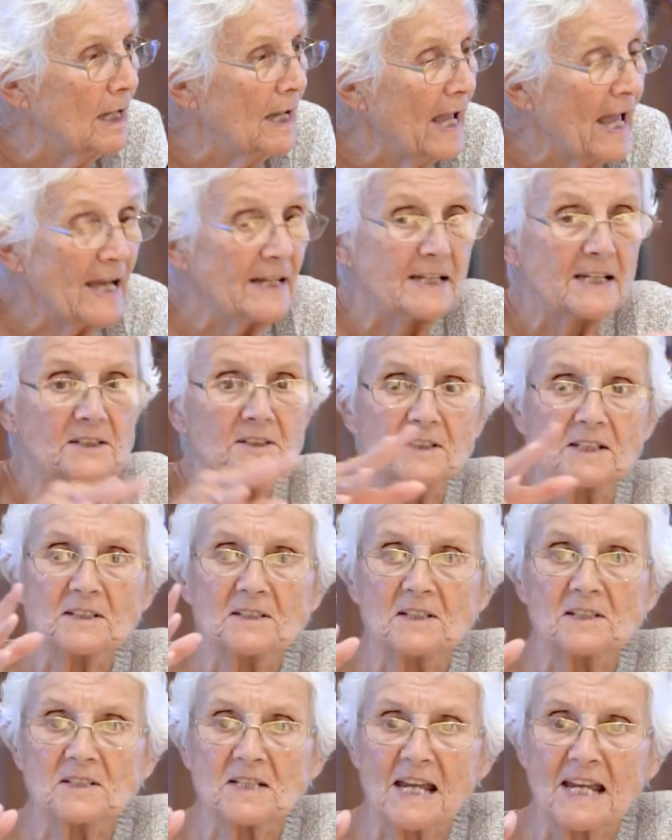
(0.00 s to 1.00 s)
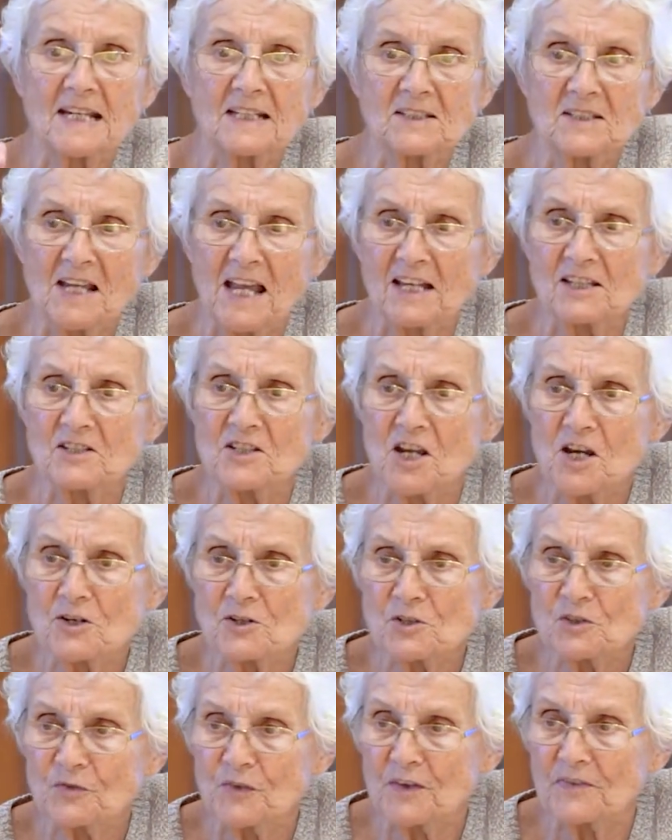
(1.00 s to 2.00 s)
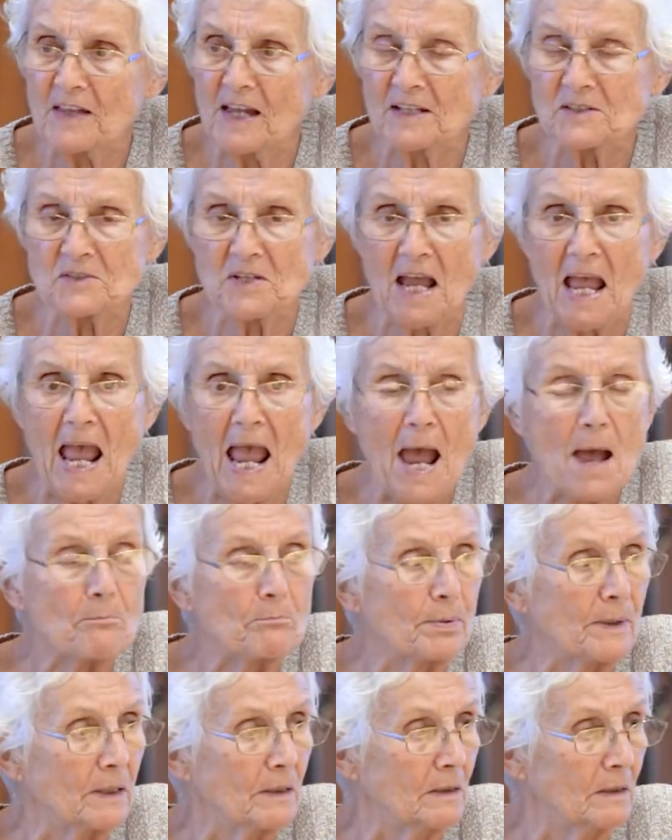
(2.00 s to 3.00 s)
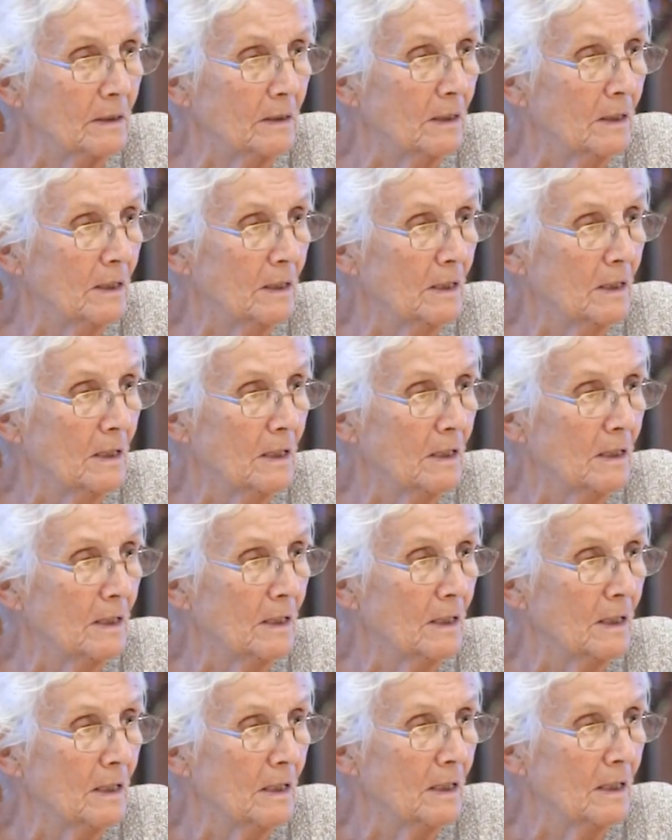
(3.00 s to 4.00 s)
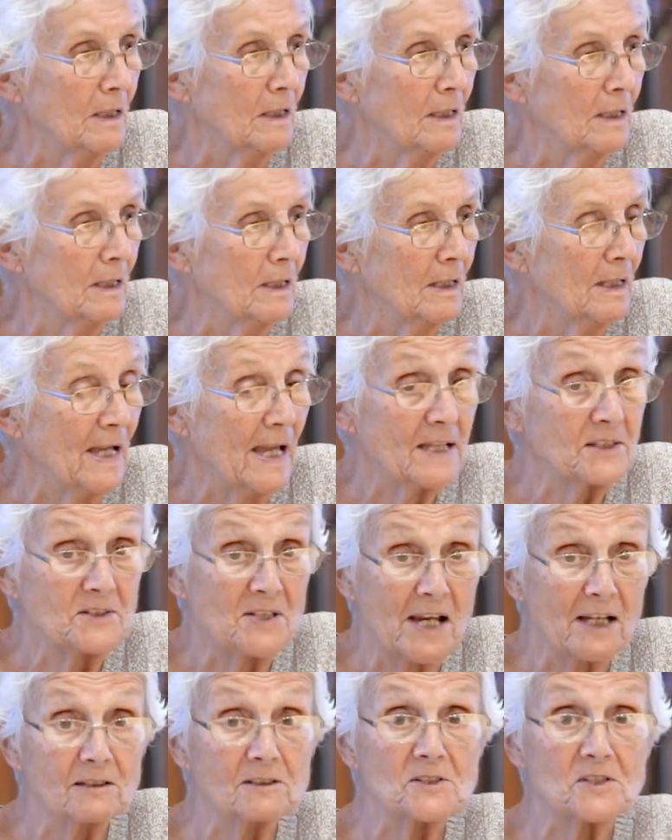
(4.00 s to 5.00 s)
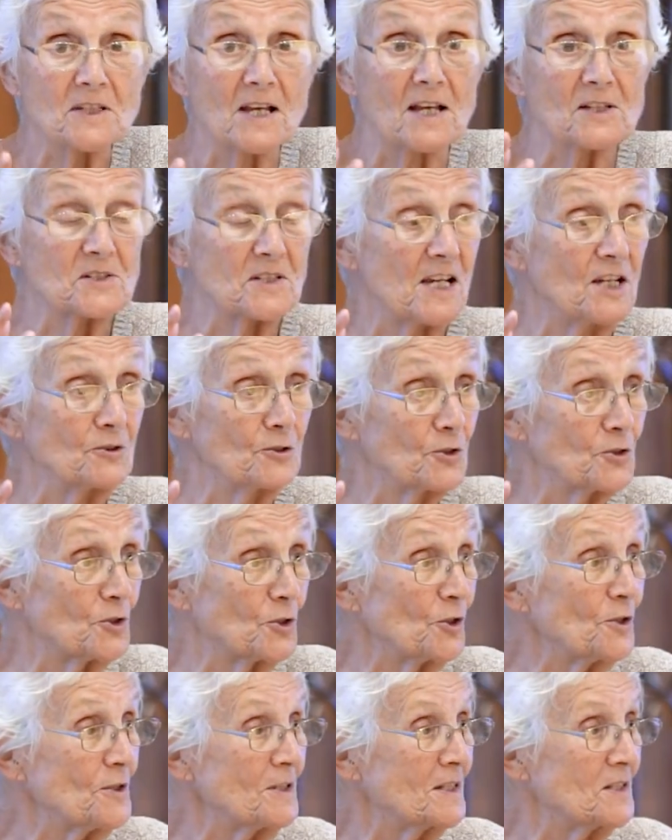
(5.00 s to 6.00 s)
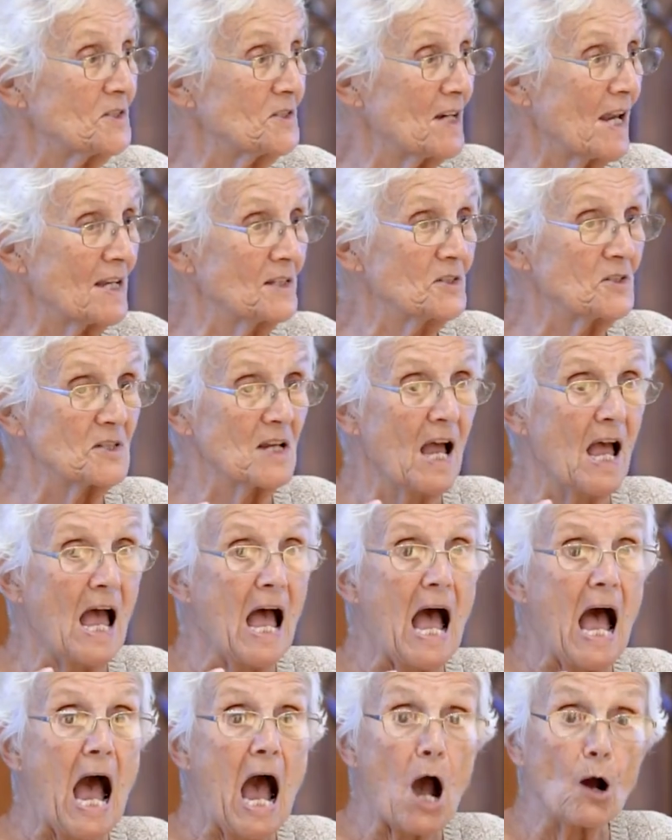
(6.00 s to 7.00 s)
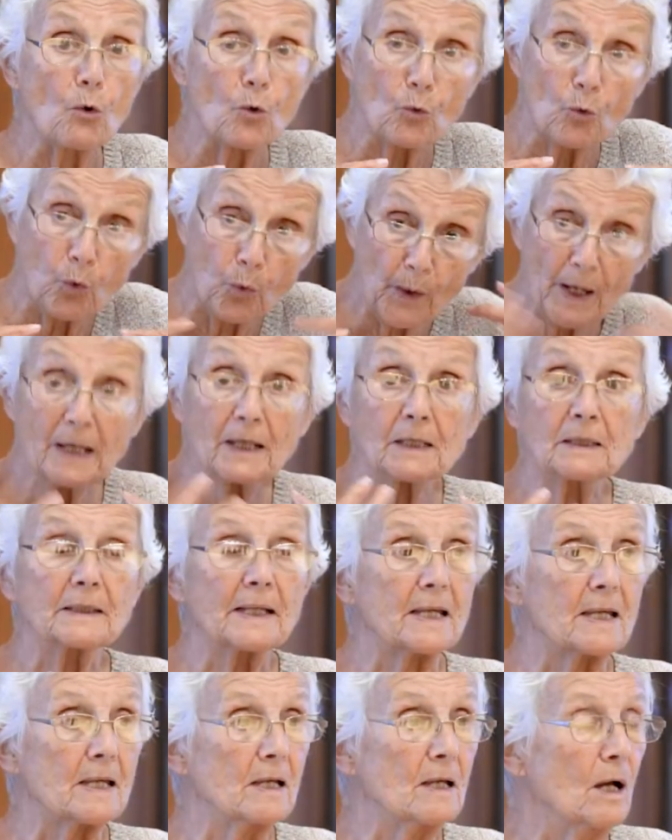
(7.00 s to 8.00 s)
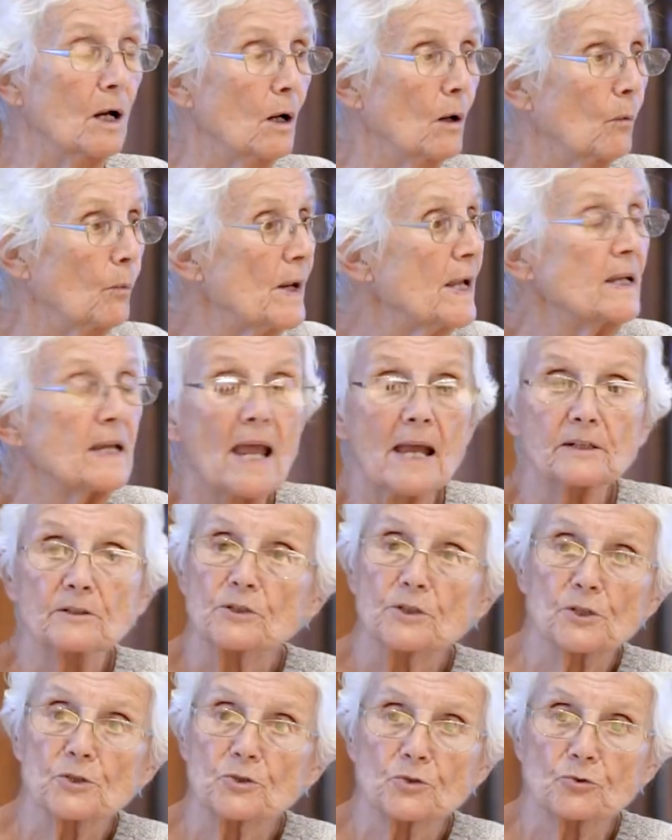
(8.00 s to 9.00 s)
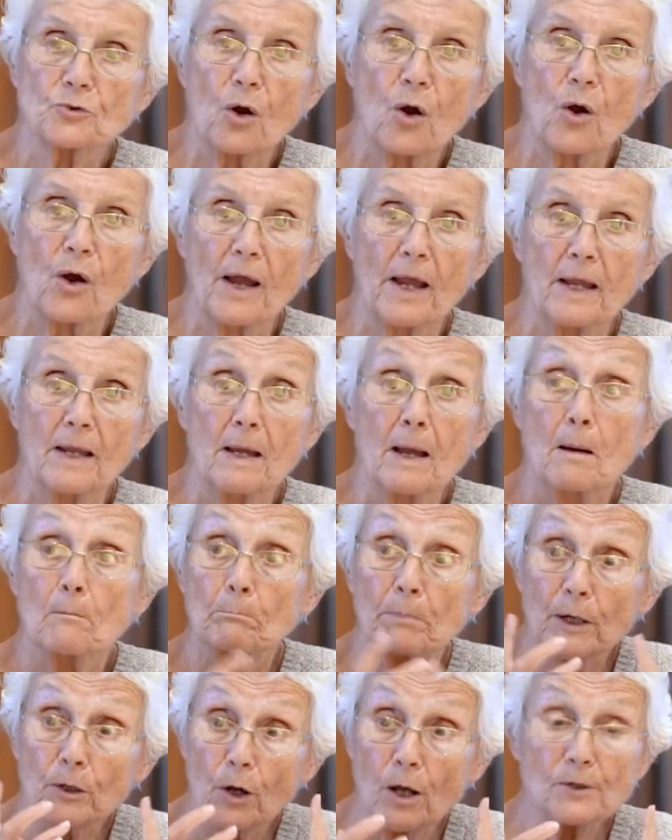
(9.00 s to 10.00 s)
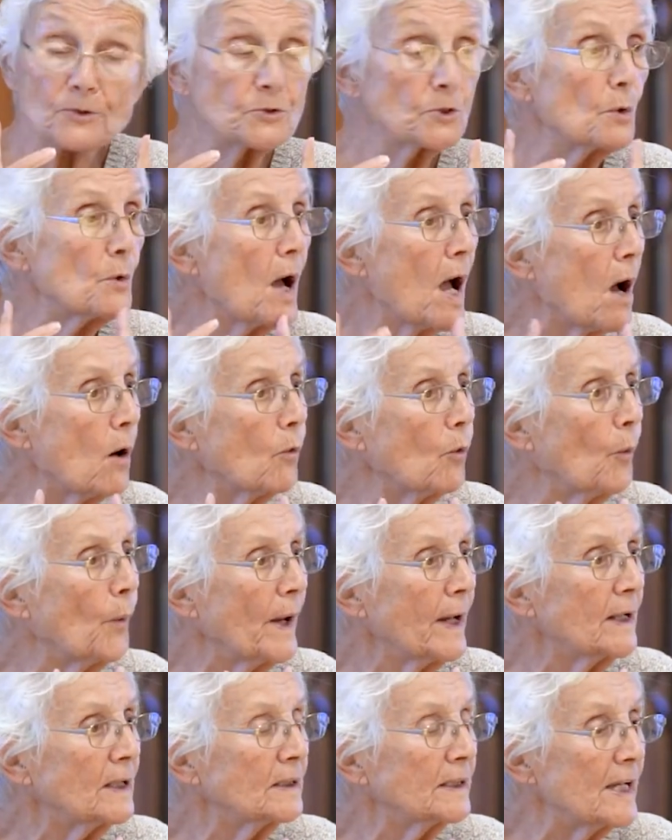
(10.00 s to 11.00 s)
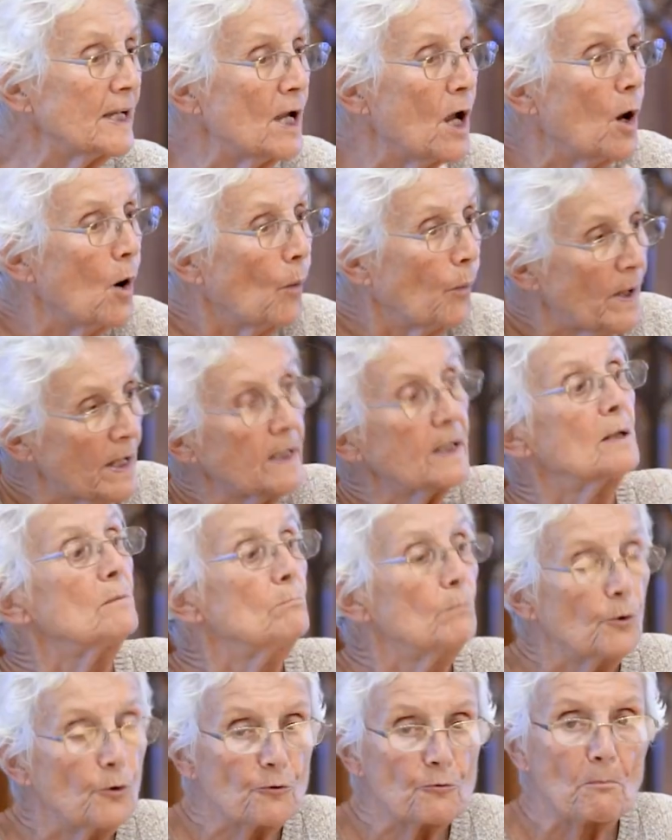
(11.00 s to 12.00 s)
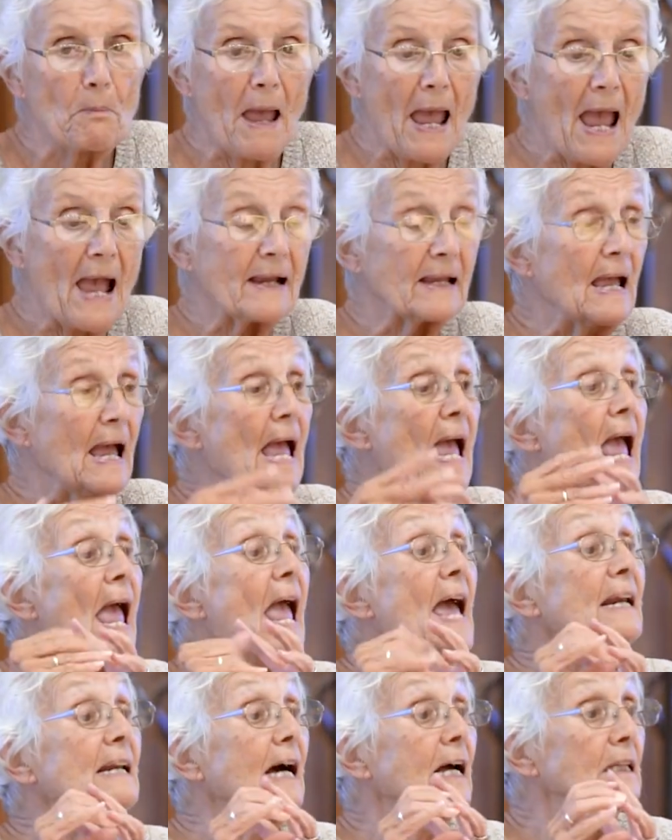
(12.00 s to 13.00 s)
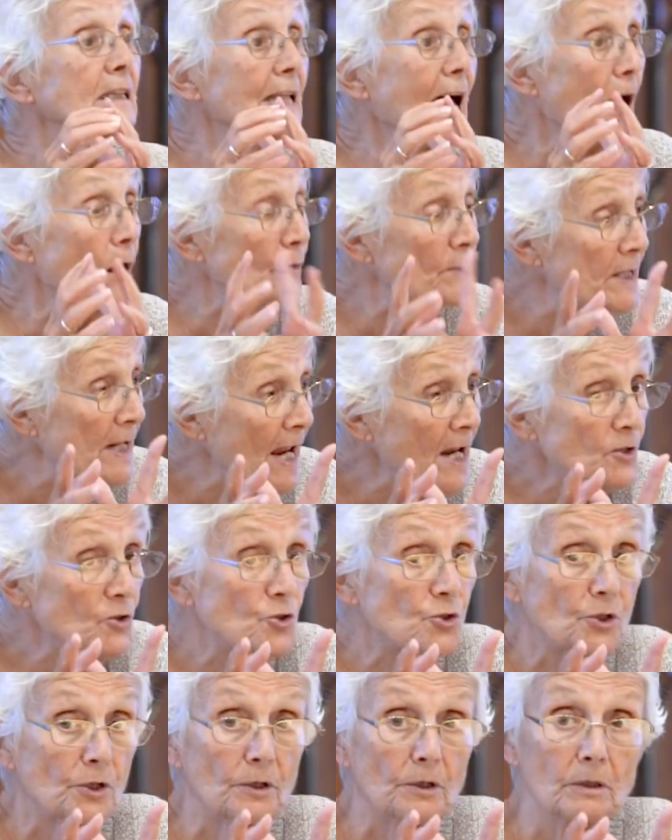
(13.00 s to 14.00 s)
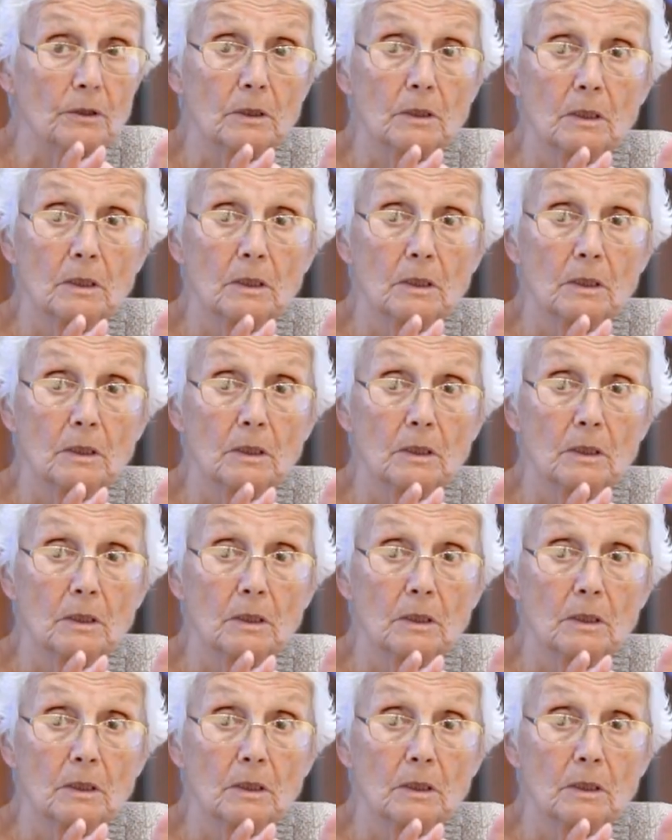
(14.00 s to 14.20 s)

And it didn't take 10 years for that to happen. It tells us, in a certain sense, how quickly we can destroy, but also how quickly we can move back and allow nature